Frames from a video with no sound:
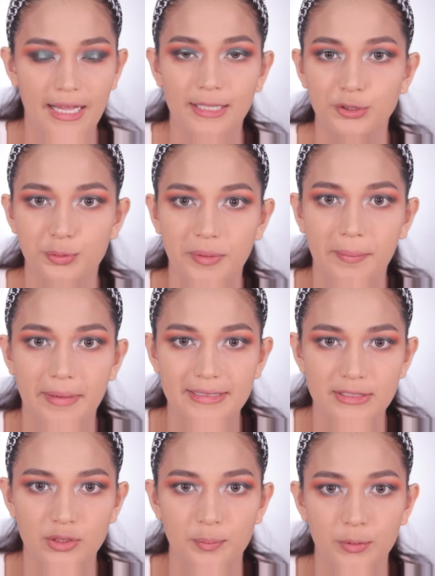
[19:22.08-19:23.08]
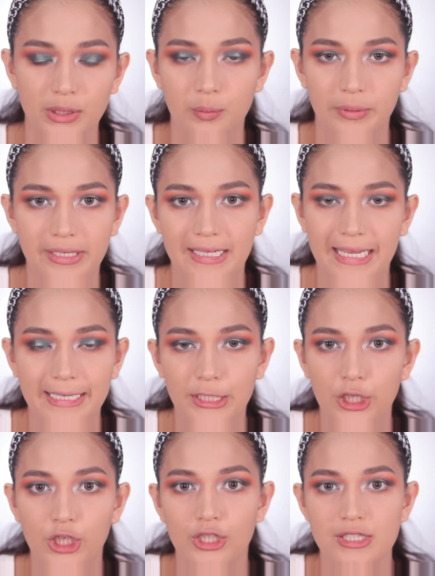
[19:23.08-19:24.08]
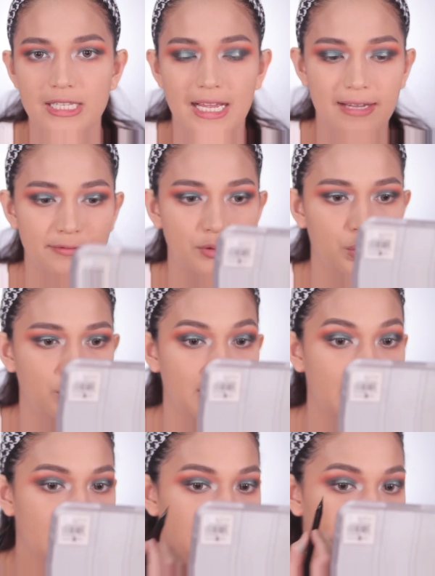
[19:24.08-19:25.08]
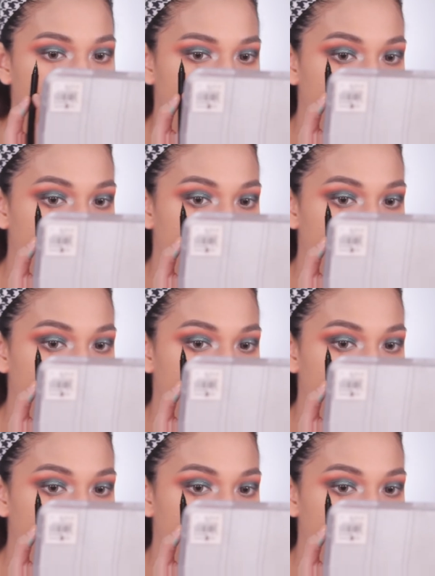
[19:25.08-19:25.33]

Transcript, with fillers: I'll do my best to put a wing liner because I have no lids.